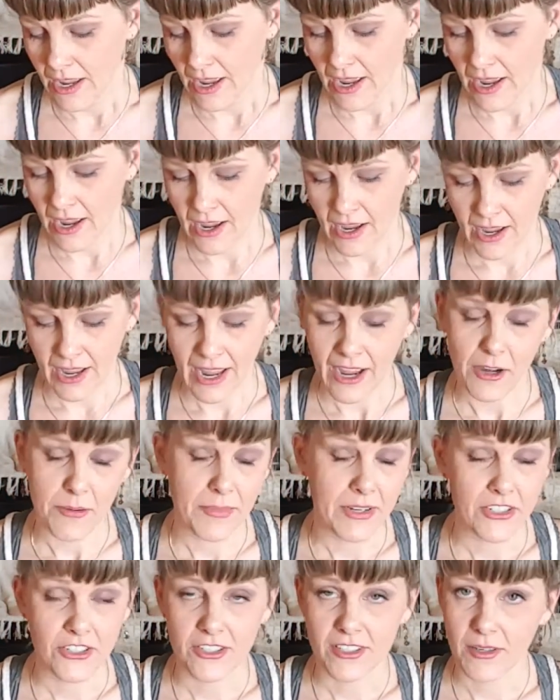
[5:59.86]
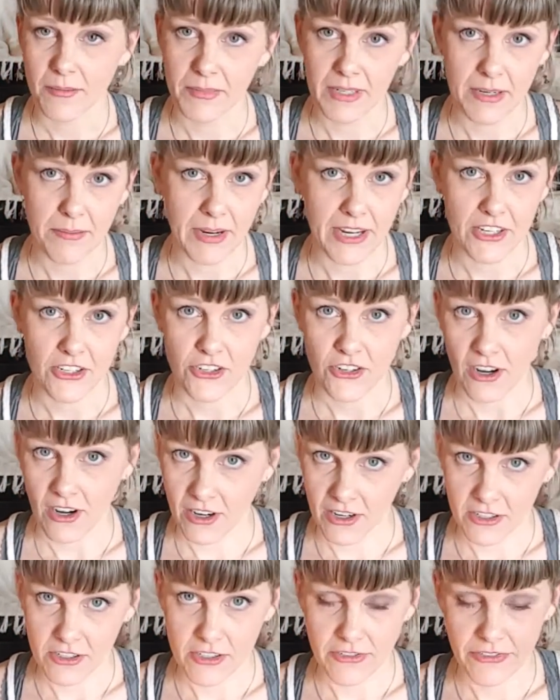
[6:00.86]
how much somebody might
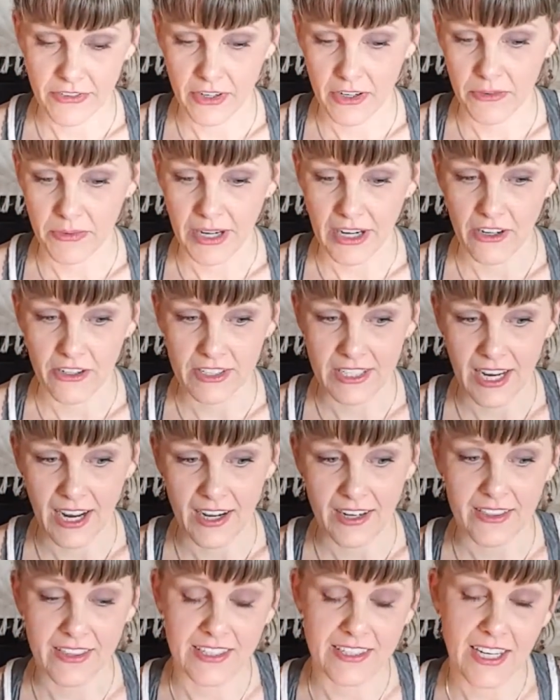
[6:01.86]
charge for a rare deck. The